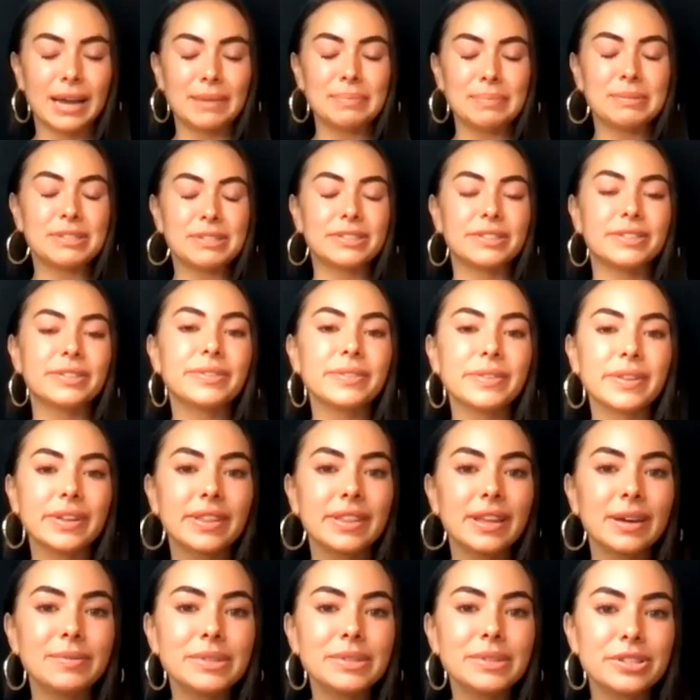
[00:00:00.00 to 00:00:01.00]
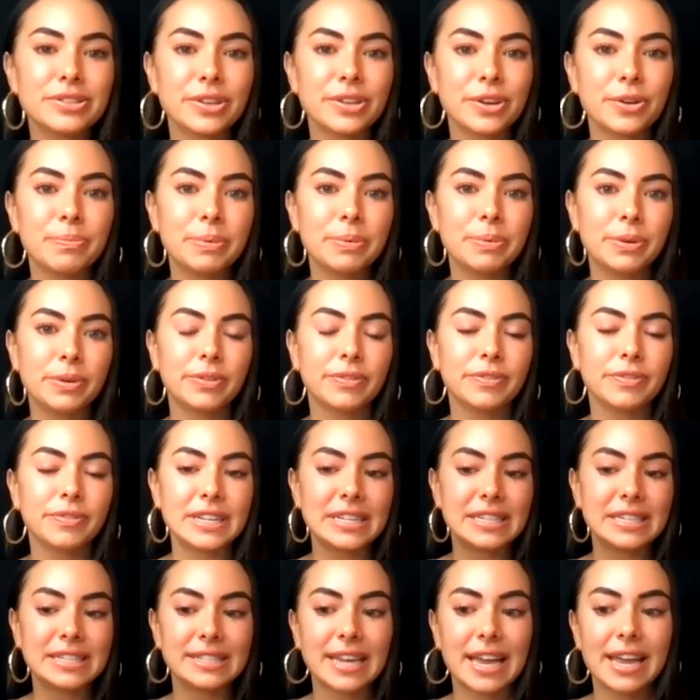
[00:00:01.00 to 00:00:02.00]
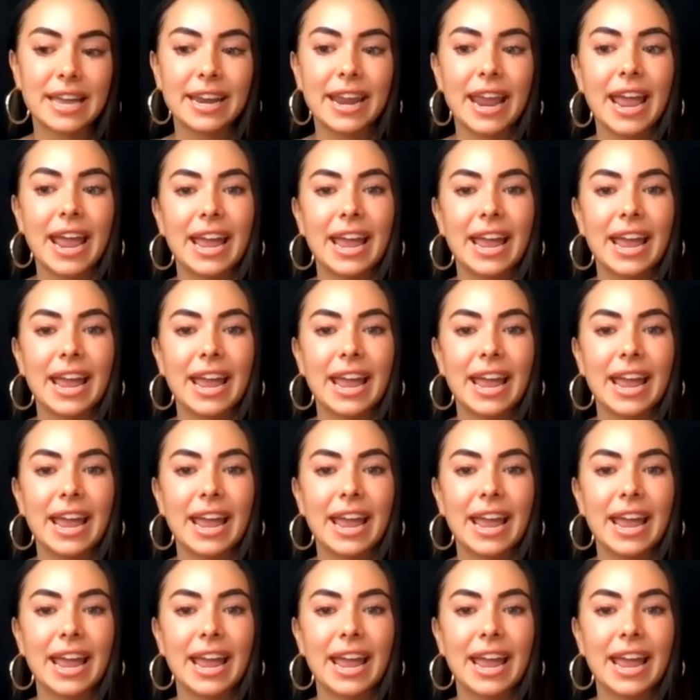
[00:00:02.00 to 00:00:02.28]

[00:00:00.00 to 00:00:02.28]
Absolutely. That was so beautifully said.